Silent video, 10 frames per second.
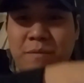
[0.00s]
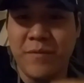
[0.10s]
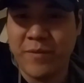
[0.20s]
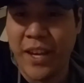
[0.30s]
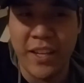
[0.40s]

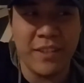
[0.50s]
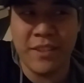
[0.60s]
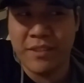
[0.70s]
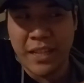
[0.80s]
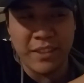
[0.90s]

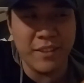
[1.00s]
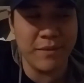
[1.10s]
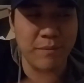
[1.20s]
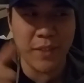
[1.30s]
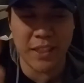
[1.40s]
Vegas. That's
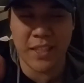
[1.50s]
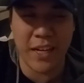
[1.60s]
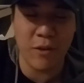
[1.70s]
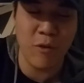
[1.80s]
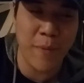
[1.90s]

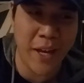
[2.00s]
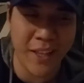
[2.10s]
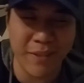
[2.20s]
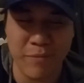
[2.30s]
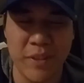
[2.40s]
kind of cool,
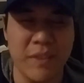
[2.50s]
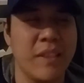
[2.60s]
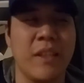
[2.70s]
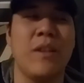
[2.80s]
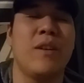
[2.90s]
man. But
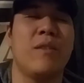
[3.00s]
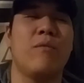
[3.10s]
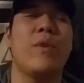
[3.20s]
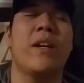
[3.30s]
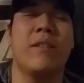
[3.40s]

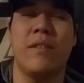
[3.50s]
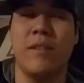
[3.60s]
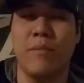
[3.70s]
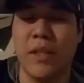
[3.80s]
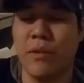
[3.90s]
weird,
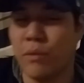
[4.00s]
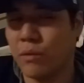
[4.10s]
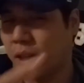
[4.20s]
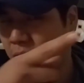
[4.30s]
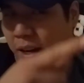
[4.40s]
but cool.
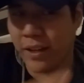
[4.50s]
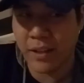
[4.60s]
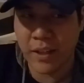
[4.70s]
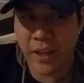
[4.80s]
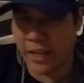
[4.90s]
All right.
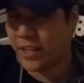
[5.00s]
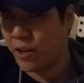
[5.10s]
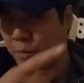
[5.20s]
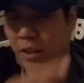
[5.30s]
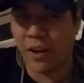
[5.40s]
And
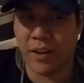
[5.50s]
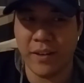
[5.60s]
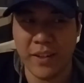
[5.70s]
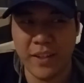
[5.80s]
Darren Millard.